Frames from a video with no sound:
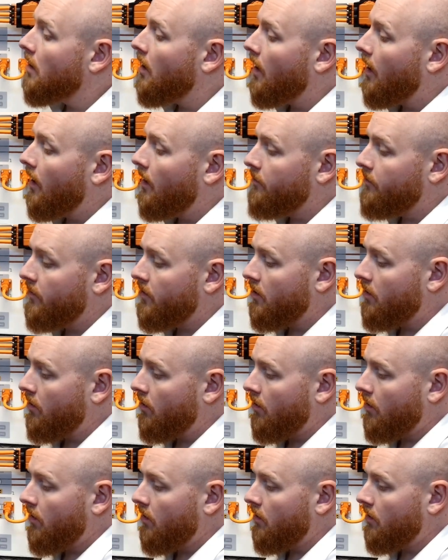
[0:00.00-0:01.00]

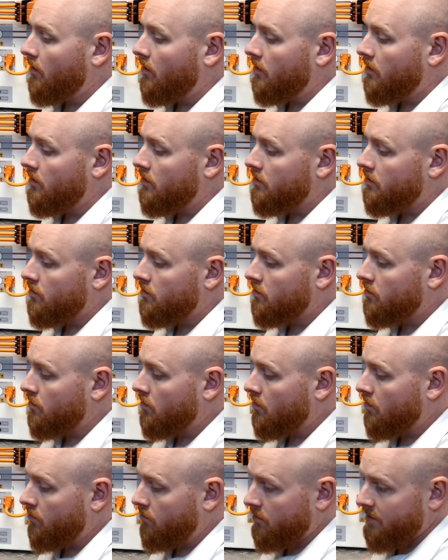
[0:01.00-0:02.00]
There are
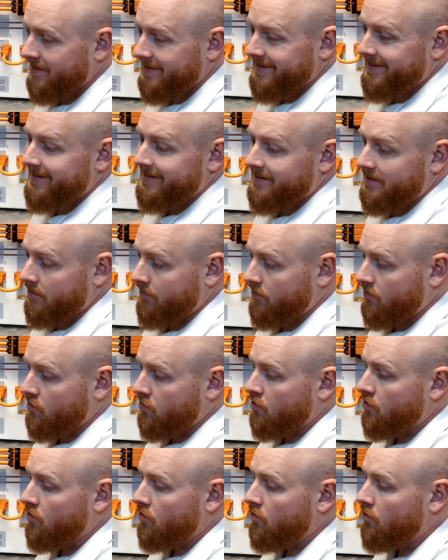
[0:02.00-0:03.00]
3 sets of
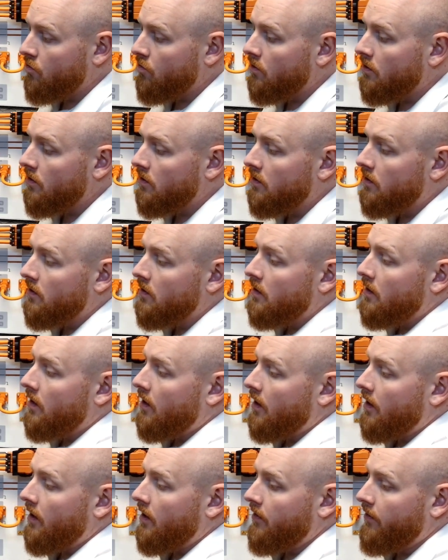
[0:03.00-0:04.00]
2.
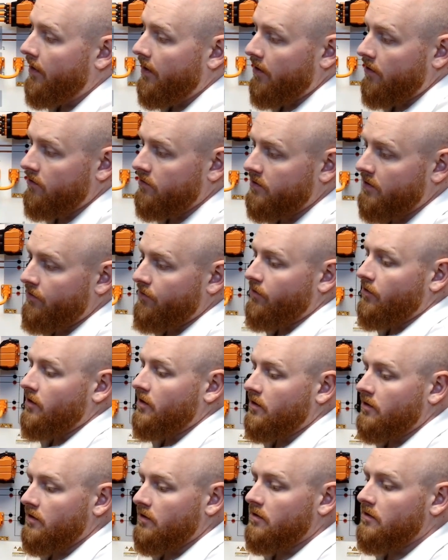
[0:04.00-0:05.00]
They are
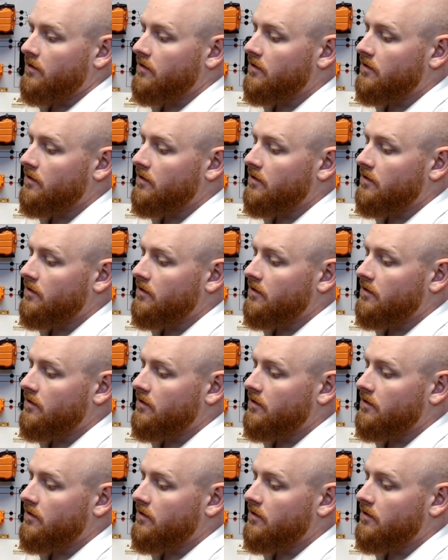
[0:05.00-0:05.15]
different